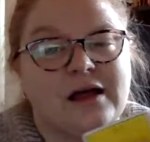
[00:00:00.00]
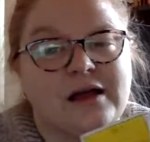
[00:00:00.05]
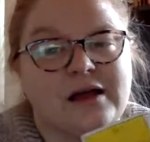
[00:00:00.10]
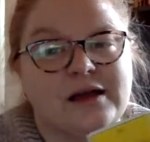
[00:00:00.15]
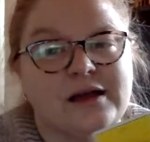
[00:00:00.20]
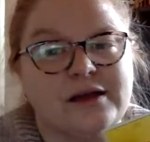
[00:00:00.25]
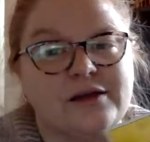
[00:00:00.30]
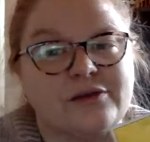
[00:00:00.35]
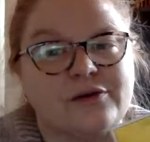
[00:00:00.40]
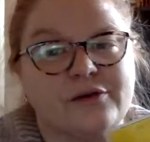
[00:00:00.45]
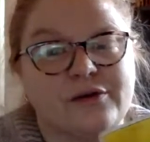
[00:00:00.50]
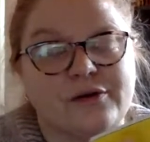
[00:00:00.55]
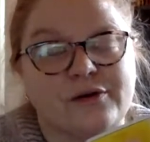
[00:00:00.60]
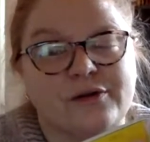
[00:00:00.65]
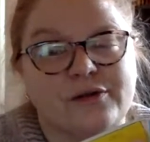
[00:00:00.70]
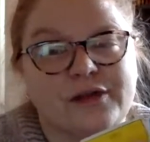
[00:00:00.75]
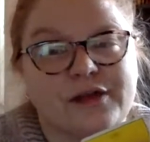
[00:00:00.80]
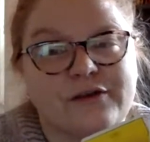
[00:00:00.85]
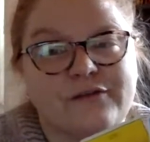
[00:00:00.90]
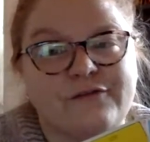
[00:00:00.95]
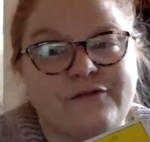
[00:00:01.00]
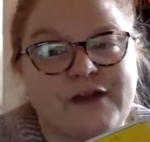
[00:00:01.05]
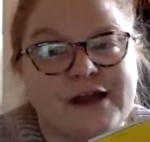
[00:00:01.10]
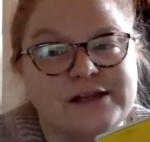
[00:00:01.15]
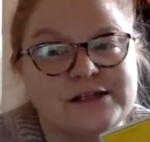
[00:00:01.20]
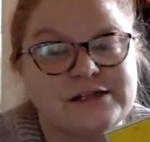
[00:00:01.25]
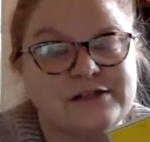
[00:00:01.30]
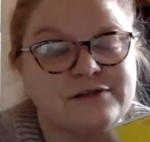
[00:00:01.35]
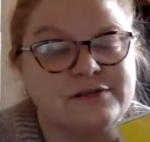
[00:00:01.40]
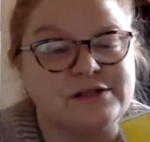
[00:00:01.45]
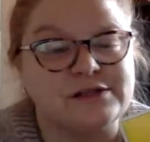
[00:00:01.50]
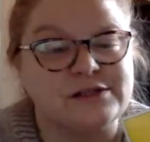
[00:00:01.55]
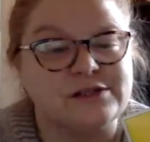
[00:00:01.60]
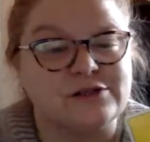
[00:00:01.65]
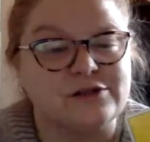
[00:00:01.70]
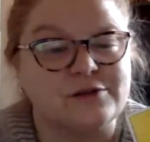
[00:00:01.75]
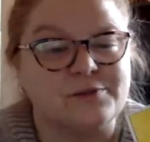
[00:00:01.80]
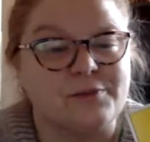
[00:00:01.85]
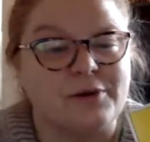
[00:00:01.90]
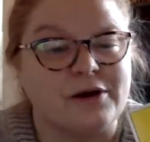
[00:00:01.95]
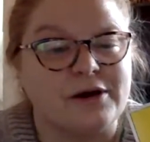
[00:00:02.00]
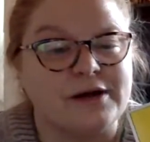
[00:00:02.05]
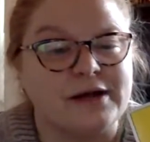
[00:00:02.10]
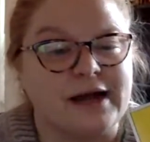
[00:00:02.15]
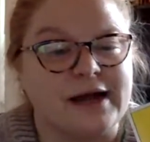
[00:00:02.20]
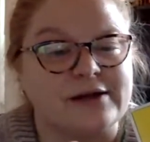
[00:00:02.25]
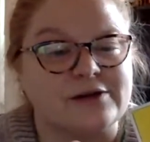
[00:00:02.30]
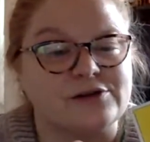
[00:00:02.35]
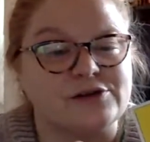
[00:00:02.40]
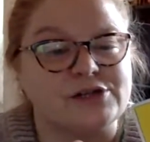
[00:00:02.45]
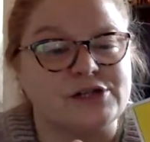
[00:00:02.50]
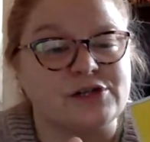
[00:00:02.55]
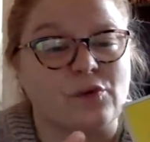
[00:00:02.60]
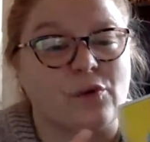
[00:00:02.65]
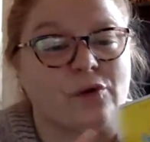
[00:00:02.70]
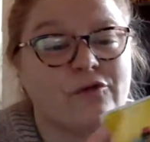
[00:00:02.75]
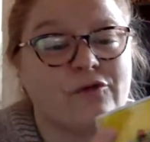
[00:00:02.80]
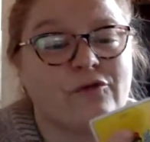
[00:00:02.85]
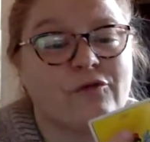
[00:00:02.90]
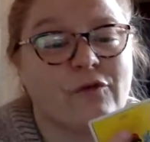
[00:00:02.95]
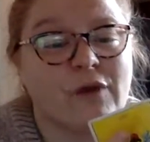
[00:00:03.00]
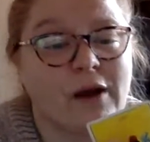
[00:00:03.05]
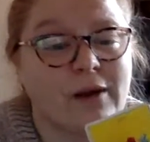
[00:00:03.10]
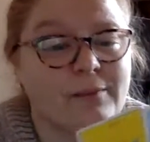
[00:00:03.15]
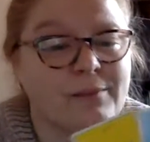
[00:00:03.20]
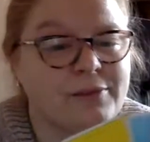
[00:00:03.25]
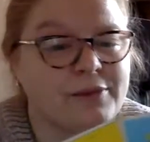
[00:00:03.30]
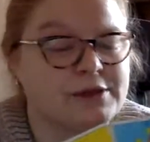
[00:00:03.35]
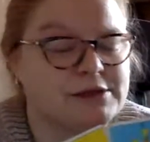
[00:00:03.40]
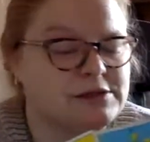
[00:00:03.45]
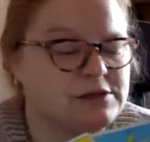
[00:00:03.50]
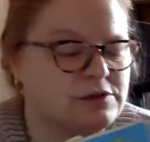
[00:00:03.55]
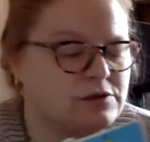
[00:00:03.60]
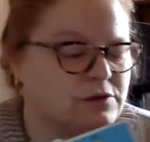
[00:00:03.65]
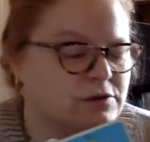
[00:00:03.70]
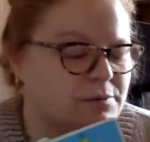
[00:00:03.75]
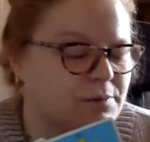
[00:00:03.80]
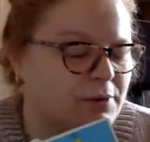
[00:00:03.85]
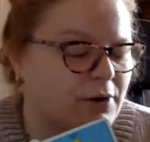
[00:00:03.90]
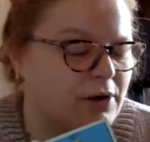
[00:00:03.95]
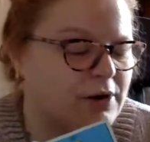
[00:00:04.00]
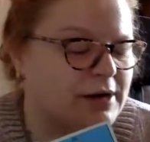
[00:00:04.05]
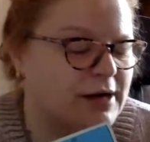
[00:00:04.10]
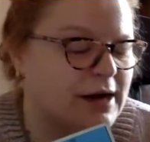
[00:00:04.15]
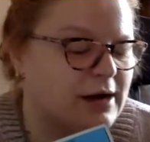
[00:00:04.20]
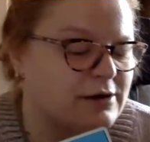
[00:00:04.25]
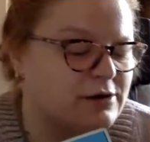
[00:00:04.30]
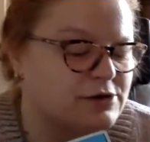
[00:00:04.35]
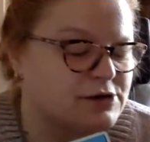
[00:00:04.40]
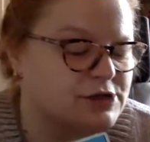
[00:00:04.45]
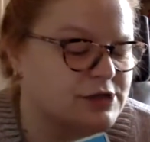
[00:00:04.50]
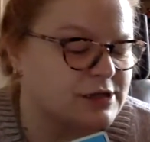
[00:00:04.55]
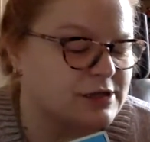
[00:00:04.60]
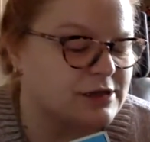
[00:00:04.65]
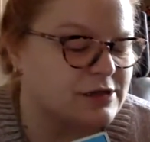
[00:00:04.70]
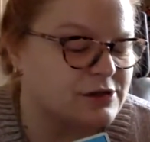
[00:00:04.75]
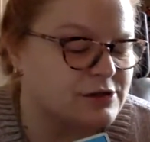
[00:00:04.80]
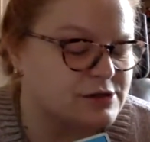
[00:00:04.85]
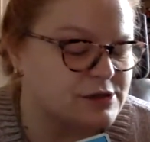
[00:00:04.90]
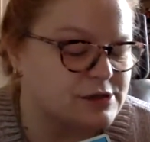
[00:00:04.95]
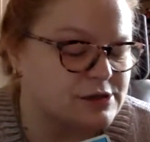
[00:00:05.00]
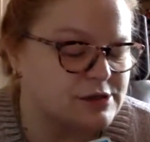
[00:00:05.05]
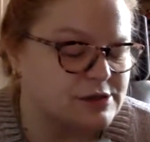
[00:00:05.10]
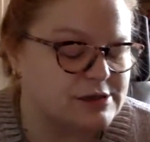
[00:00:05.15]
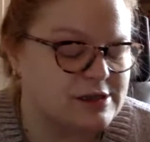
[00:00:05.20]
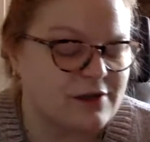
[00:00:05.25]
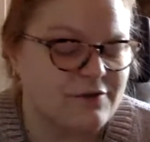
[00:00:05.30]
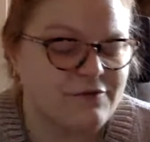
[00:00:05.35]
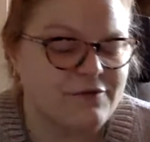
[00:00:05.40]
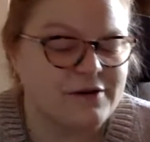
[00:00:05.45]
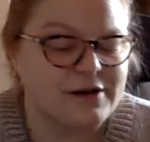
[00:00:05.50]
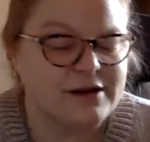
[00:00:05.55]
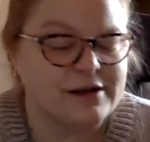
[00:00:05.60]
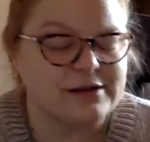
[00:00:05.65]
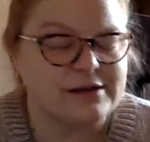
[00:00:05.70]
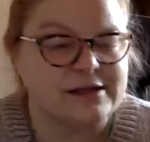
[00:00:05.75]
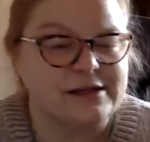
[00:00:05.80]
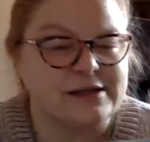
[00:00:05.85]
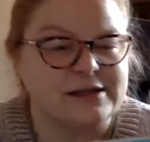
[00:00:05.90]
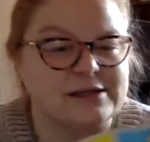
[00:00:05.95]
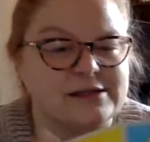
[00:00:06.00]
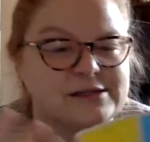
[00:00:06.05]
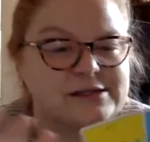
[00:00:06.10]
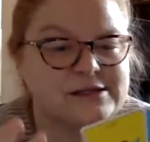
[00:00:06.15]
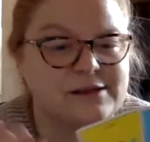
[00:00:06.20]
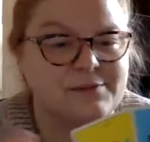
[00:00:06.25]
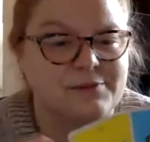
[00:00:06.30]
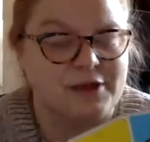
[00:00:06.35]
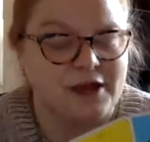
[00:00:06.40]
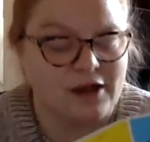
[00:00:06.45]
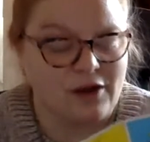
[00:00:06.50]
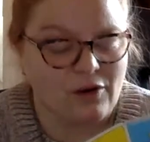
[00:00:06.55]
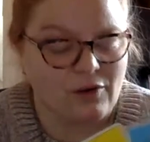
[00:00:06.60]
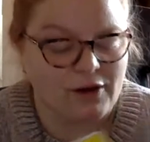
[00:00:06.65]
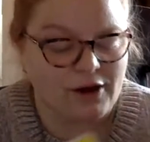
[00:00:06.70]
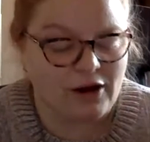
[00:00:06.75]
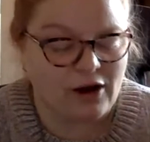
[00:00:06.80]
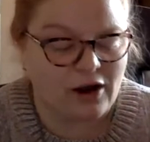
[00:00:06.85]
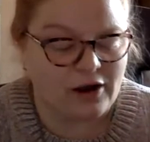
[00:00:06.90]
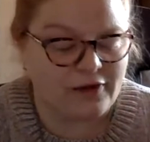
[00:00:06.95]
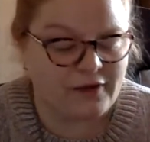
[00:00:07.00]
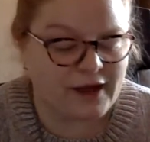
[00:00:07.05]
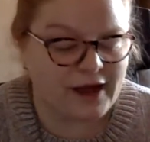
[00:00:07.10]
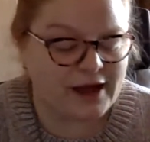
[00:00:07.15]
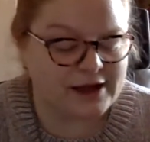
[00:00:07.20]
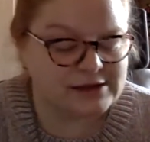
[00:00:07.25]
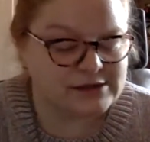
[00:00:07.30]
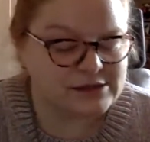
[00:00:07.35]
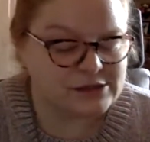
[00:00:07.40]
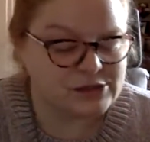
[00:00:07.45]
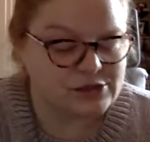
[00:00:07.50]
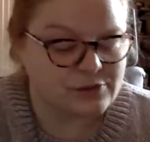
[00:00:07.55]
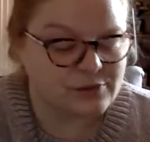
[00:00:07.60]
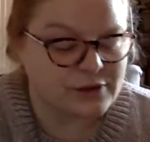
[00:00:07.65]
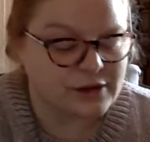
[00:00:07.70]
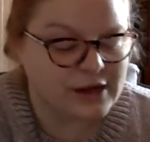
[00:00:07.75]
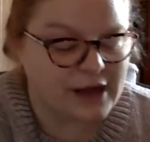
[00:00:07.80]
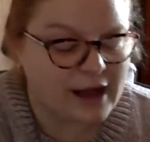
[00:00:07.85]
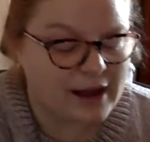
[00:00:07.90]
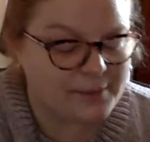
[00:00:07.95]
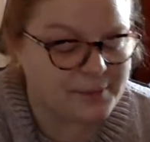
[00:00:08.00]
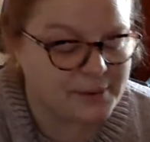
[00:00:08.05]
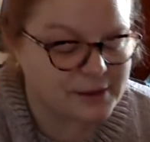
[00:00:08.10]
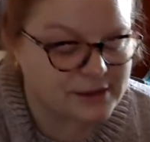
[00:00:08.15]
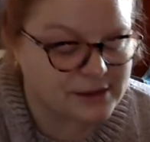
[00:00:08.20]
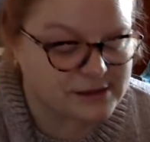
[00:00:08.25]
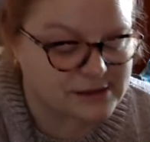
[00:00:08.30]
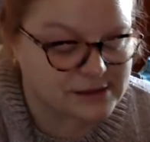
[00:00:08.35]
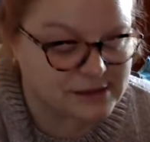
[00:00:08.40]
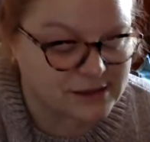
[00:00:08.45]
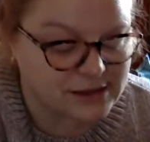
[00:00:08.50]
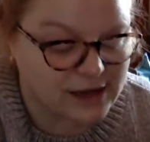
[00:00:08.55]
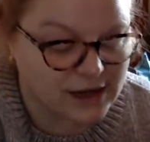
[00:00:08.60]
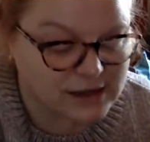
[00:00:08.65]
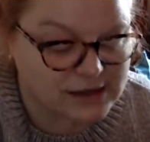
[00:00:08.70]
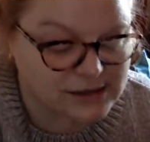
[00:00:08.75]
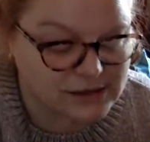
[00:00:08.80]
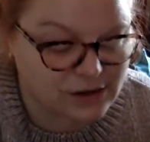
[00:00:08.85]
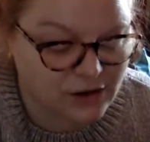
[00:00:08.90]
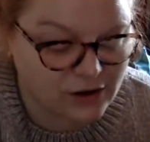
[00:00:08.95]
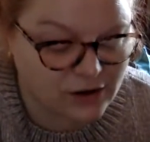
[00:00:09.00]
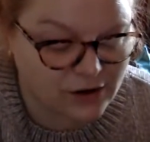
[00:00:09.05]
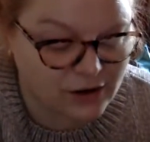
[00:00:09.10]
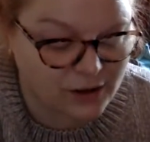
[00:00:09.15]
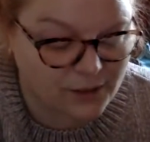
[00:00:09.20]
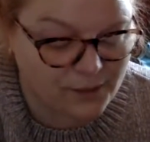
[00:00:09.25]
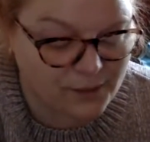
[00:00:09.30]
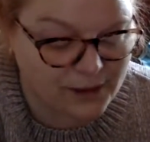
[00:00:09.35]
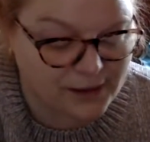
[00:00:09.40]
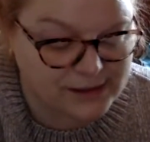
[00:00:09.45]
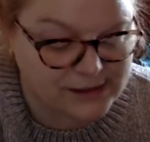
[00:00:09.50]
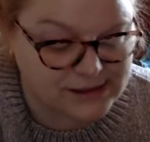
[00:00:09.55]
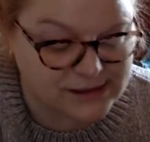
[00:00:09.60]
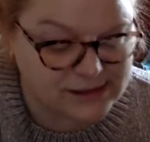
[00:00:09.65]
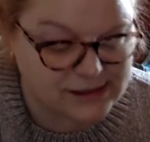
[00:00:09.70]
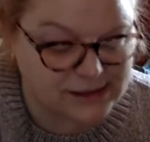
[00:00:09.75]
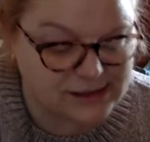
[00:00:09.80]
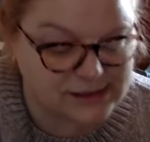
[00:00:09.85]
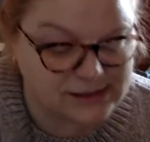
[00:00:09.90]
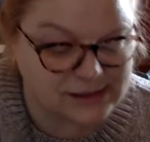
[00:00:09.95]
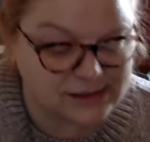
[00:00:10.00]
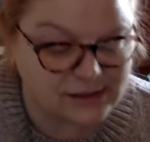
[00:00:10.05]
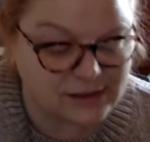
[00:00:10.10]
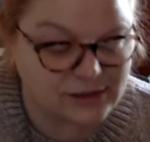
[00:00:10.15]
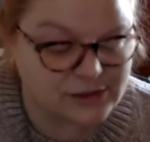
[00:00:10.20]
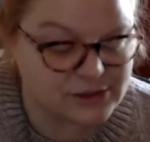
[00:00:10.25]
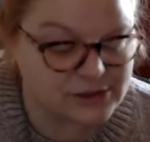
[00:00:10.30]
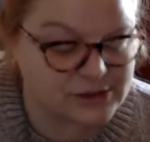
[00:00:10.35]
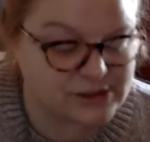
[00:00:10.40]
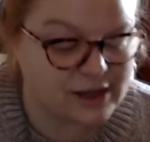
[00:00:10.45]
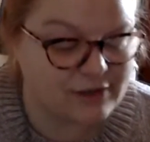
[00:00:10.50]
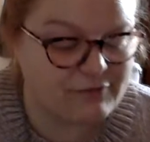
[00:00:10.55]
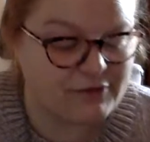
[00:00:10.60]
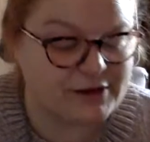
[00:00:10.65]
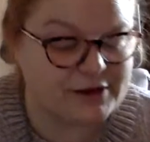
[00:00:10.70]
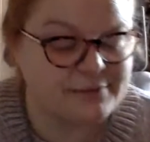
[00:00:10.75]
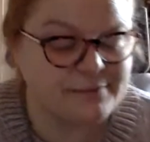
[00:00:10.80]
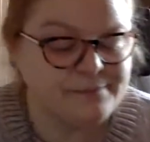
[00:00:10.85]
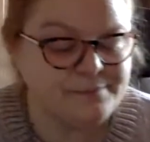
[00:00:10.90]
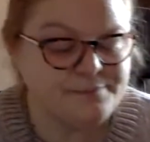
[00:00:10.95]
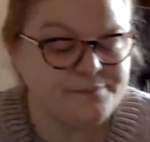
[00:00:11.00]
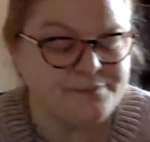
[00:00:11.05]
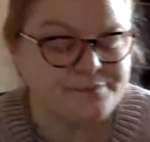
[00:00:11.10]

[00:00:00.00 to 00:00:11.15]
either the effects of this third-party energy or from this third-party energy. There's definitely something going on that has to do with that, because the next card up I see is another 7.